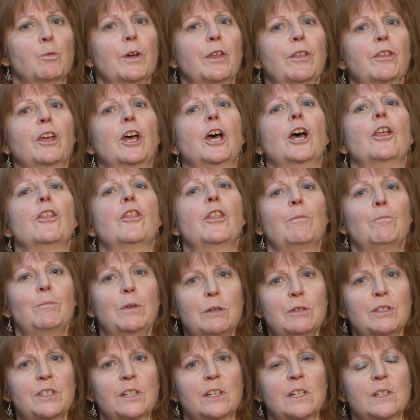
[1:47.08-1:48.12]
with the
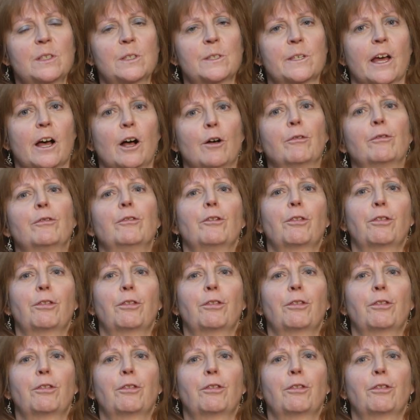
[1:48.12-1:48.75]
music itself